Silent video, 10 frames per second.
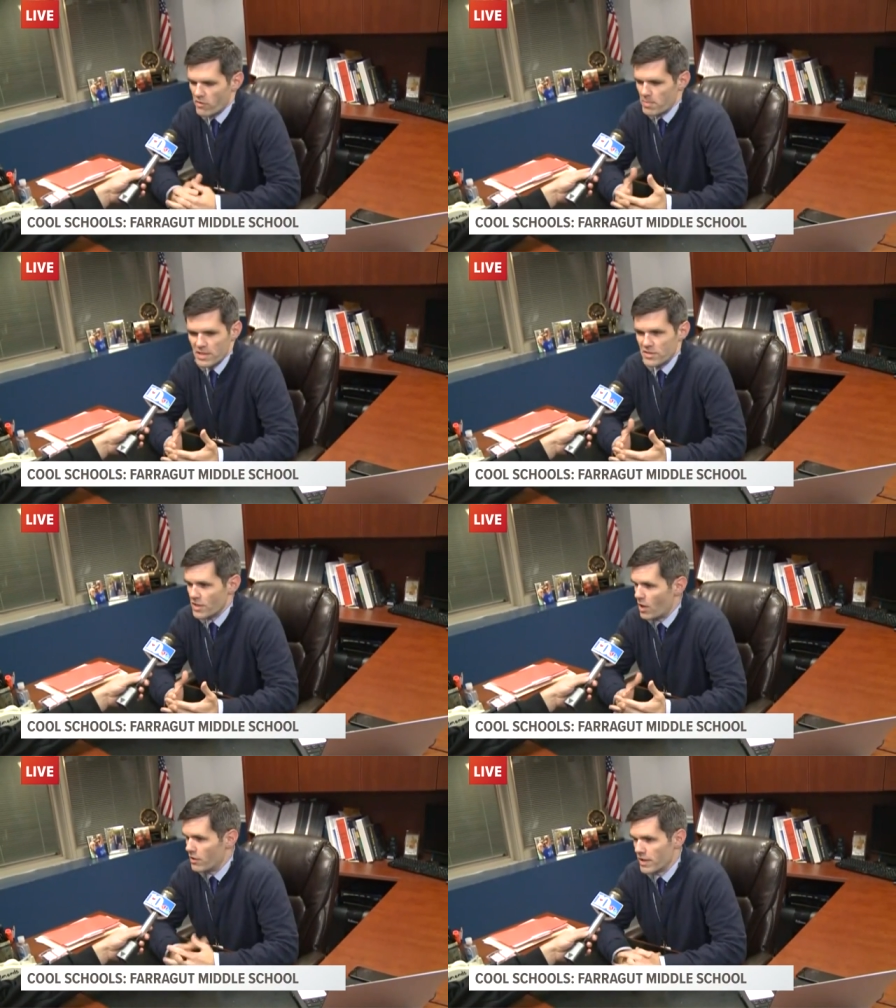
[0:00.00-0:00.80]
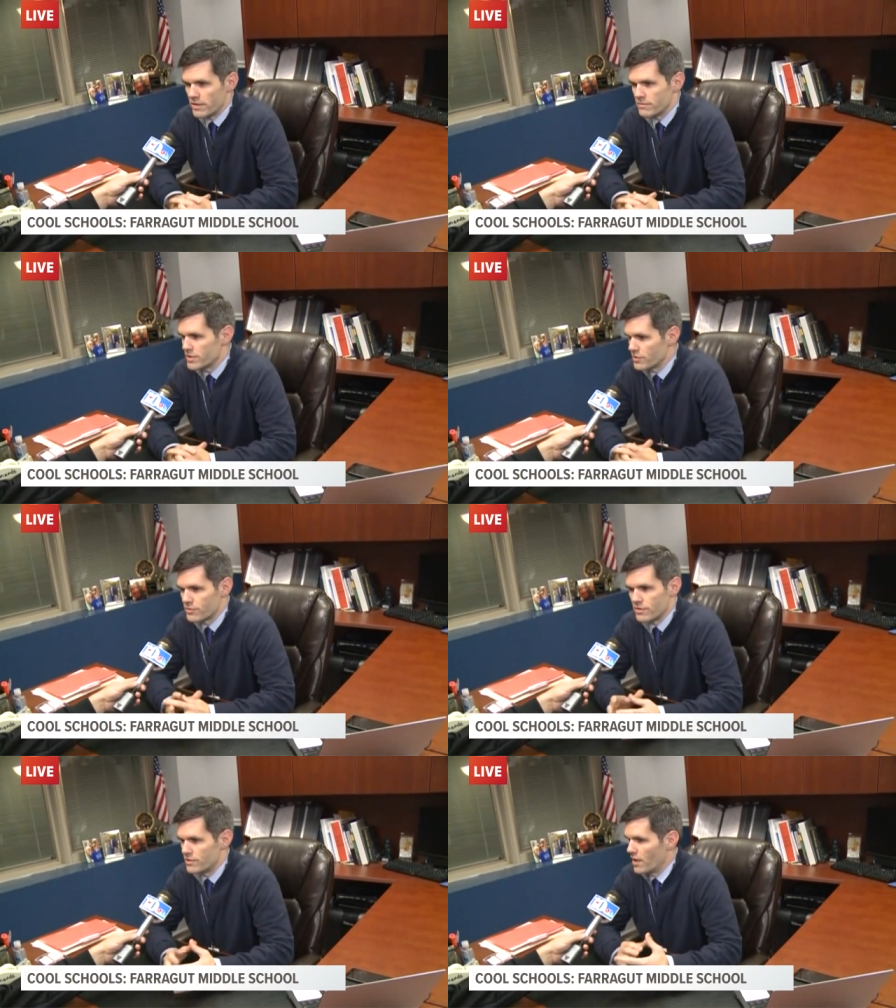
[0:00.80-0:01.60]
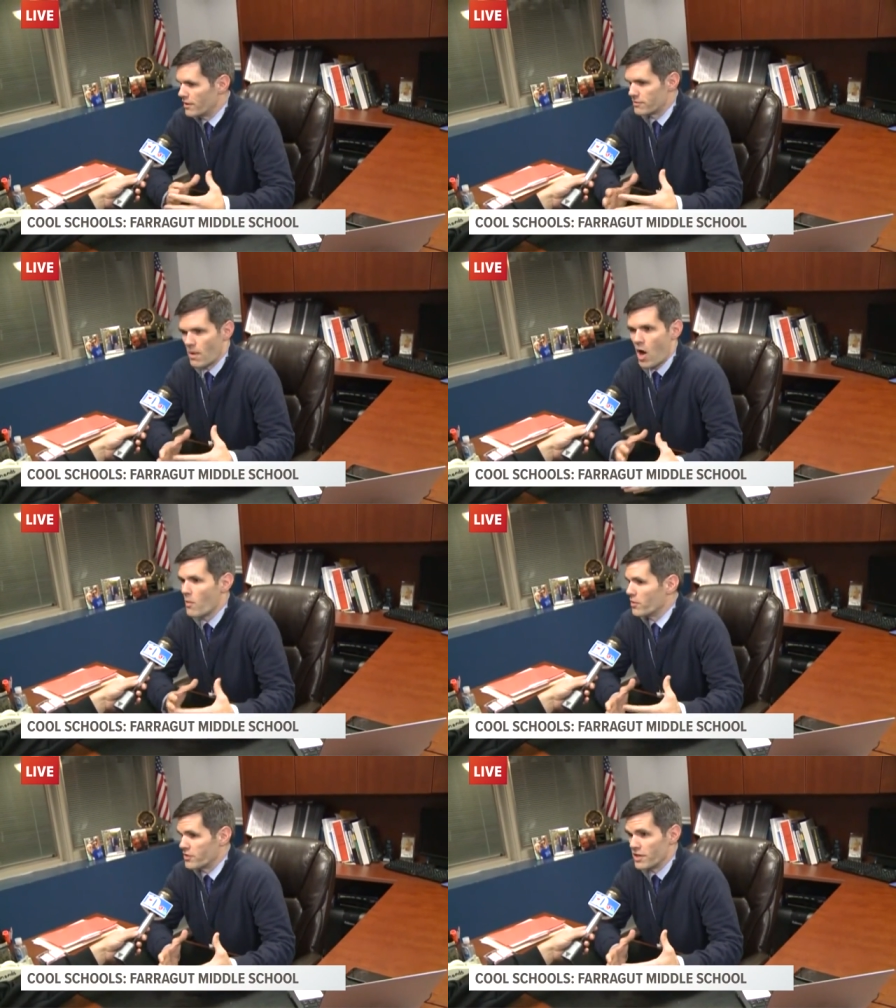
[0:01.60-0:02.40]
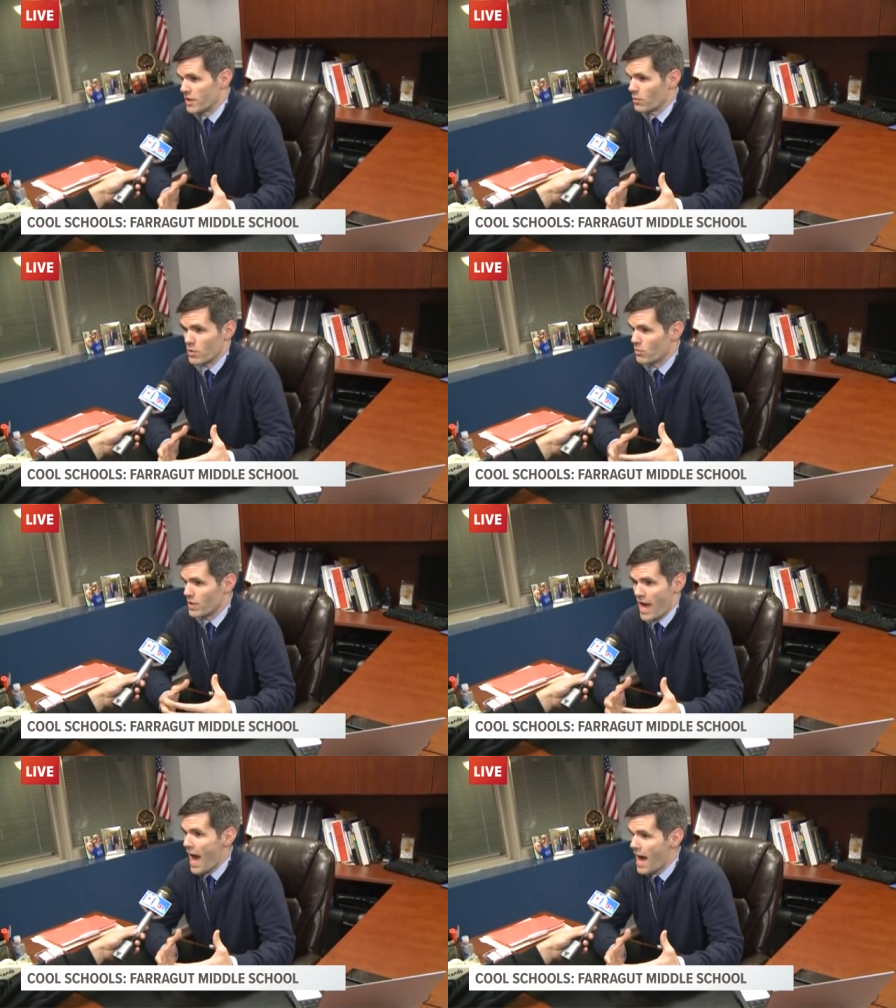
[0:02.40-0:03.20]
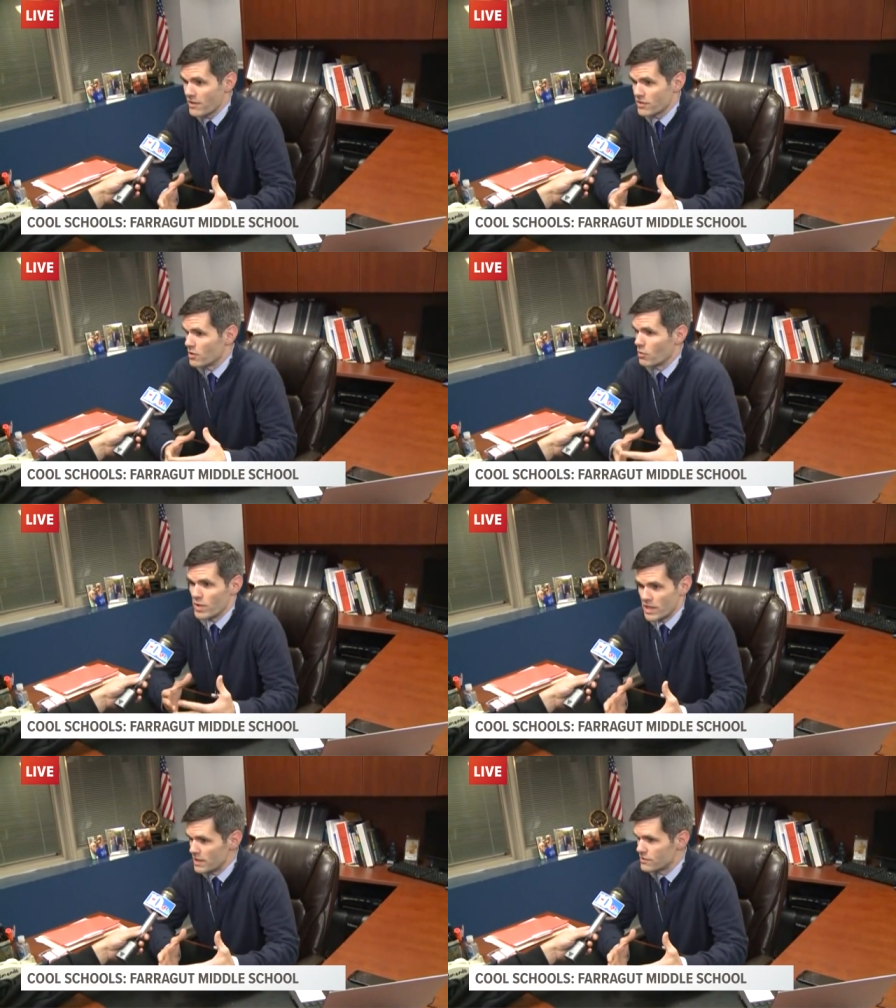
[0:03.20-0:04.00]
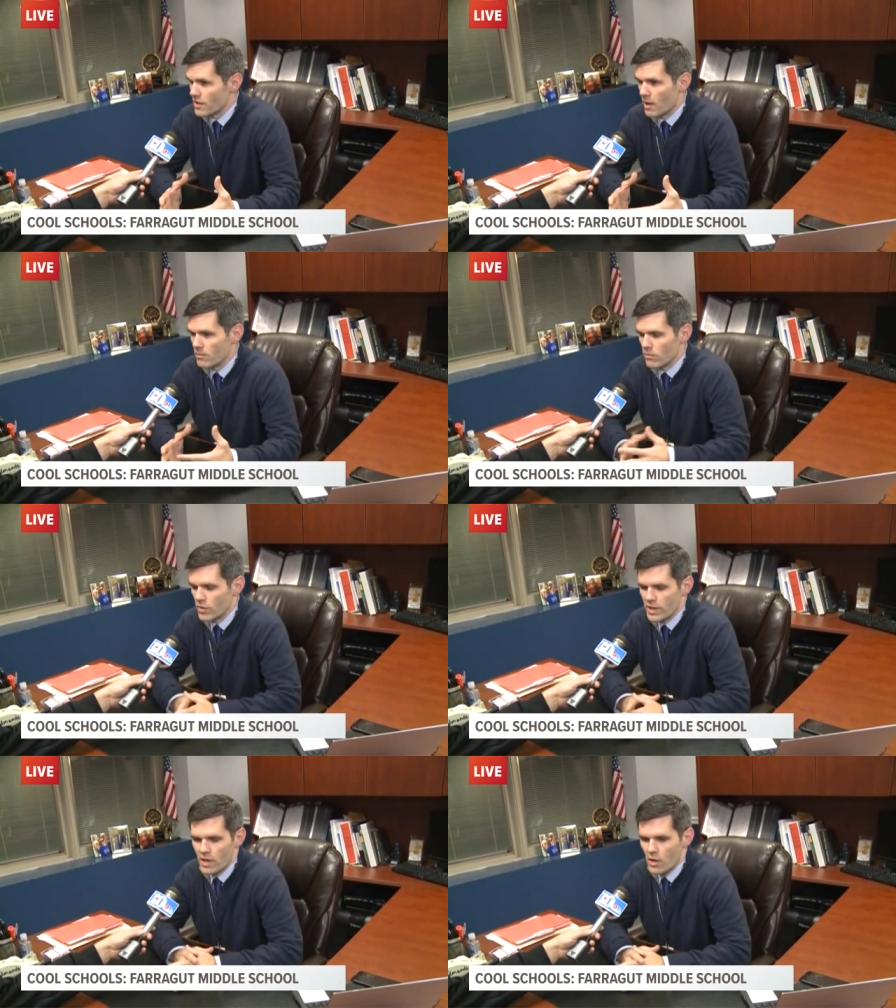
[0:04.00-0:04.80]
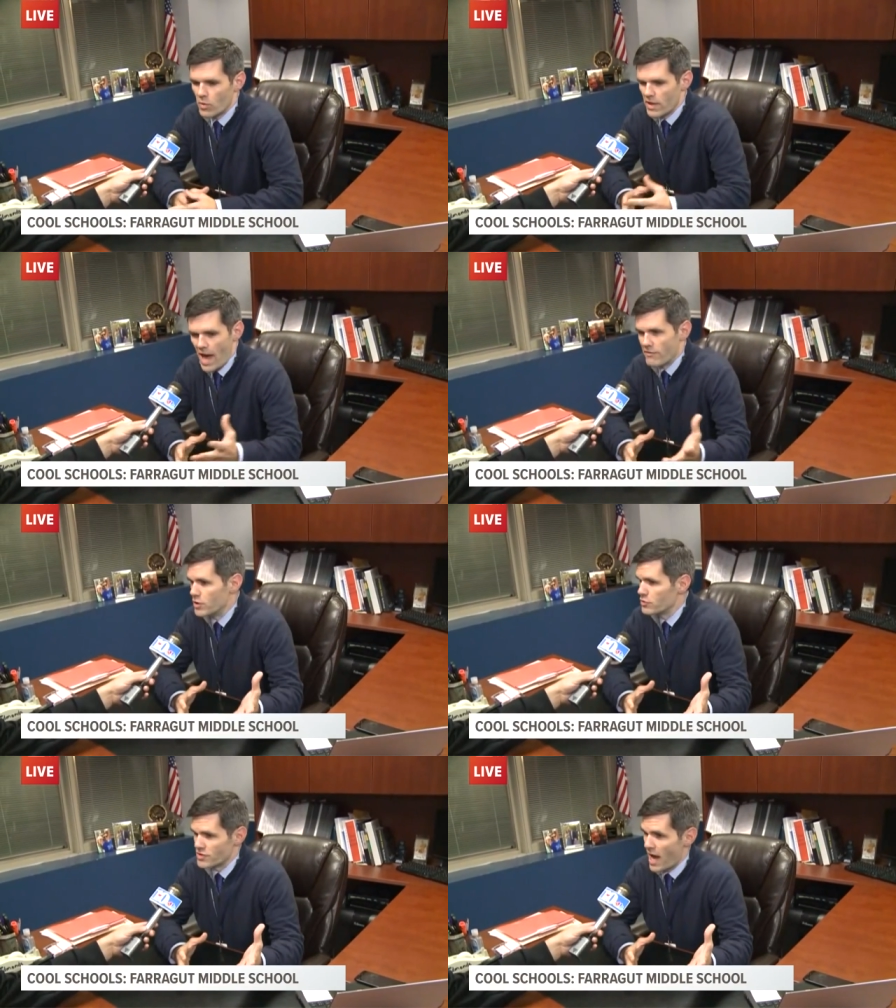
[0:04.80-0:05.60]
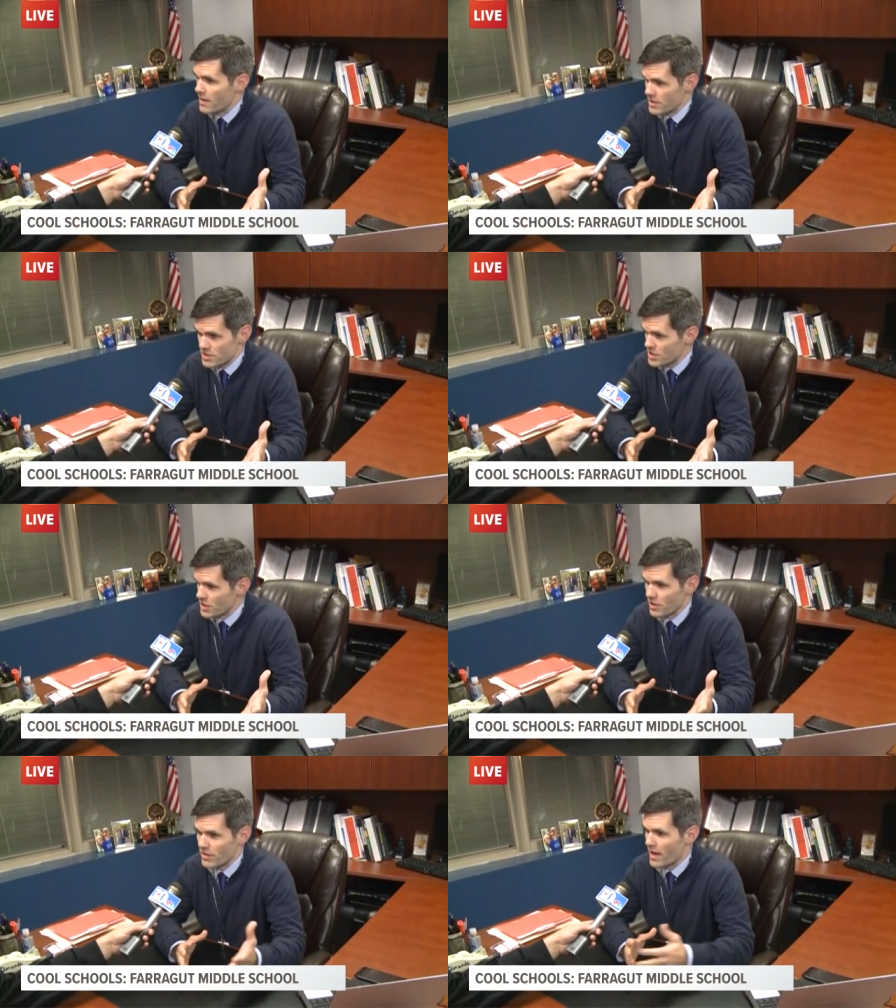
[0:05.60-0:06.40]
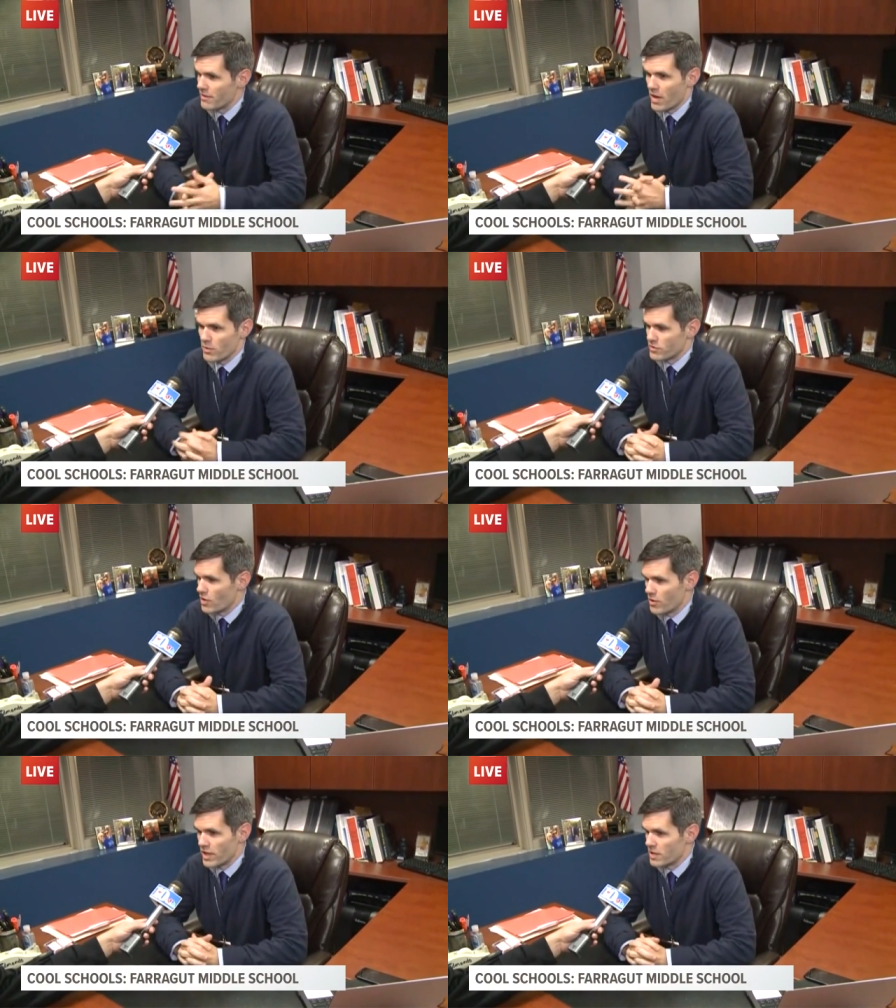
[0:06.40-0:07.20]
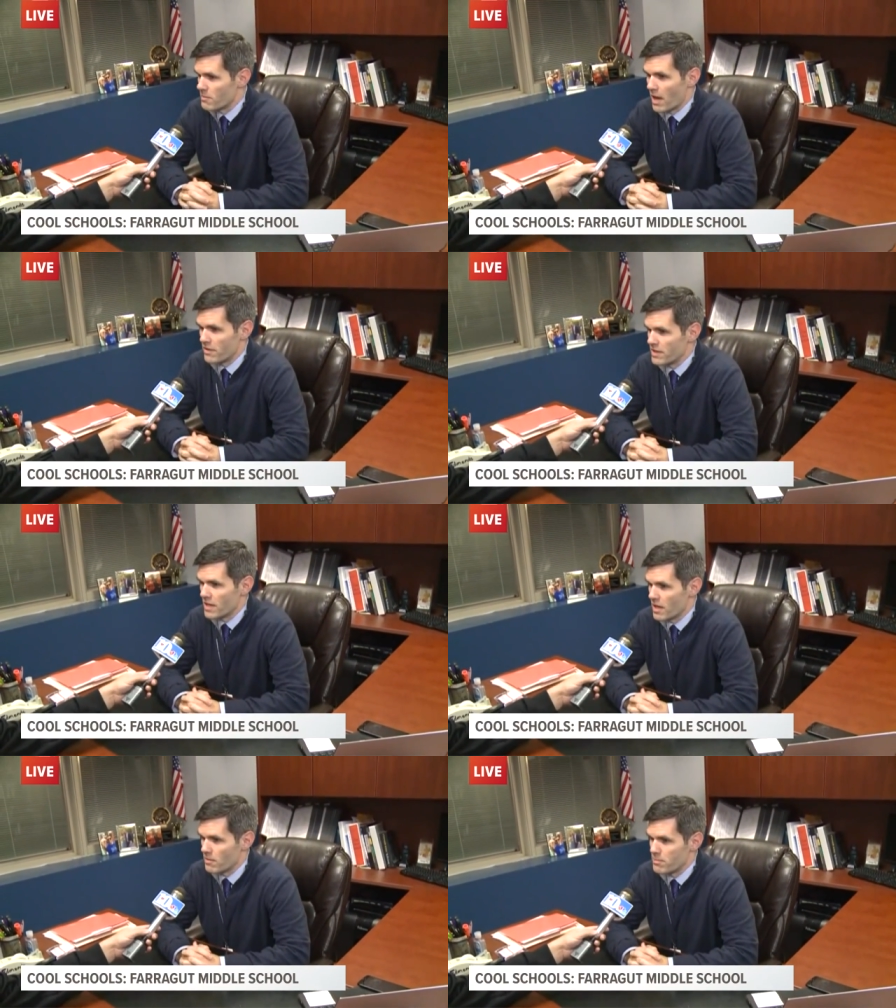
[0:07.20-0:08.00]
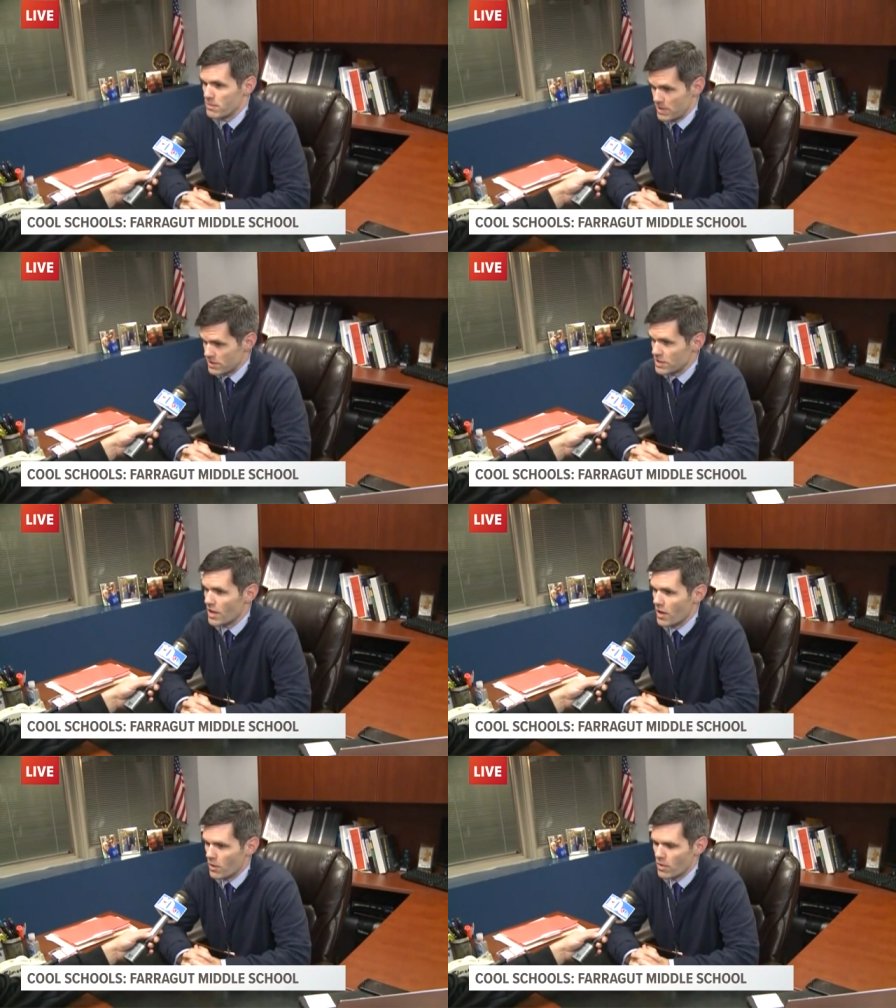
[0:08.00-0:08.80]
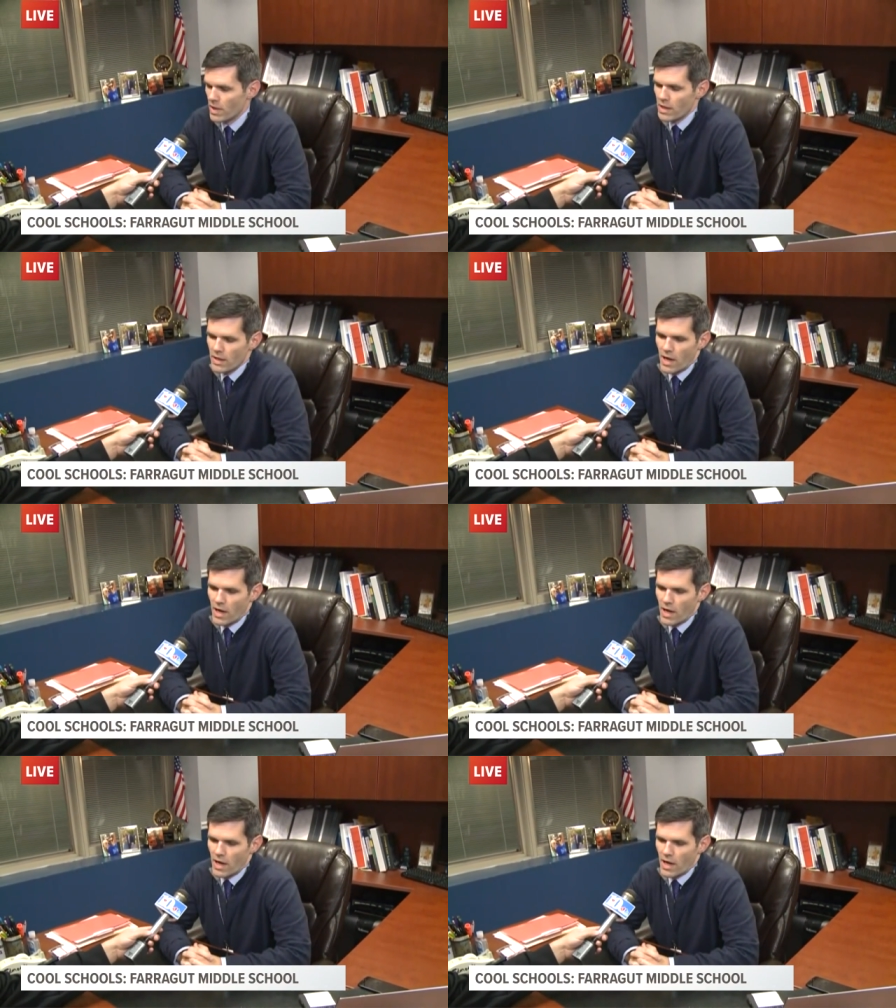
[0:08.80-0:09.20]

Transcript: we have a PTO that just does almost anything we, we ask. You know, we need something. We we have a new sign this year that that was donated by the uh, P- PTO.